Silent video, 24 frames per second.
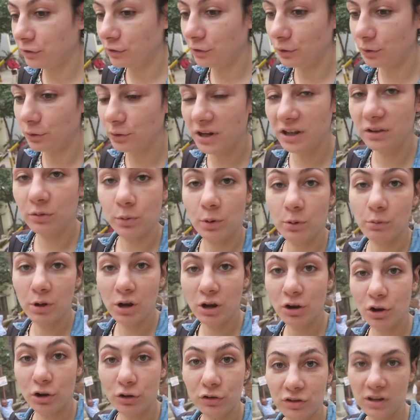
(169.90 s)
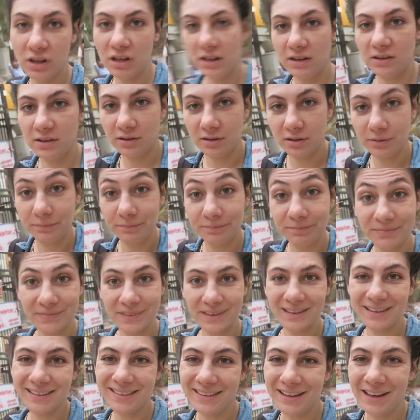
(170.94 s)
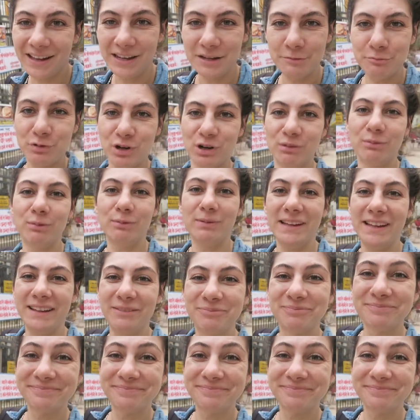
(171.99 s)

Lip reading: So that's where we're going to eat. A Tali probably.